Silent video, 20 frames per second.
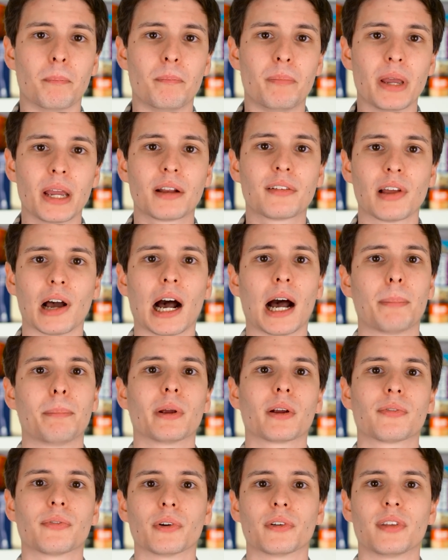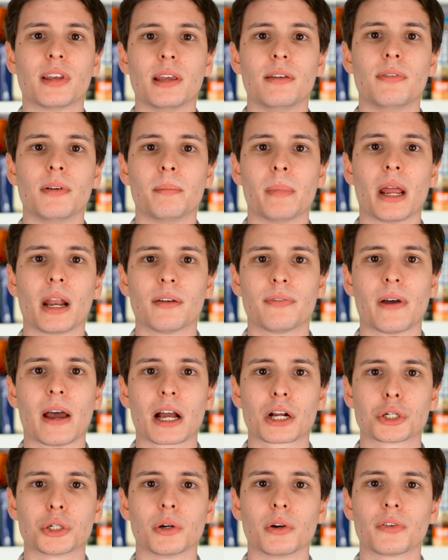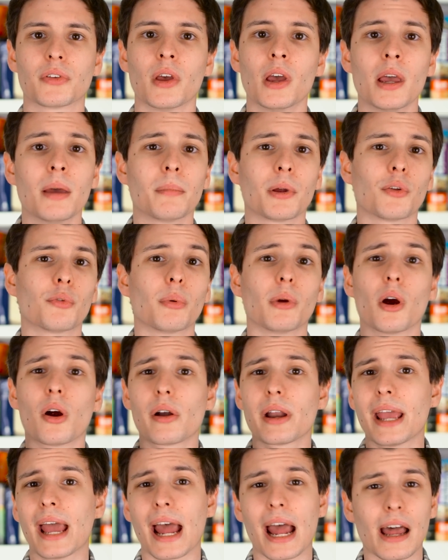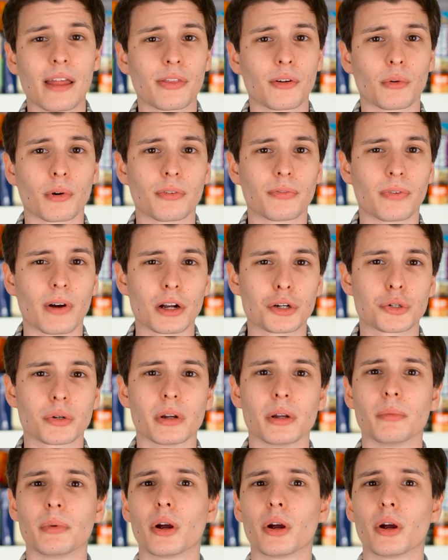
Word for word: big topic for TV manufacturers because we already had the refresh rate,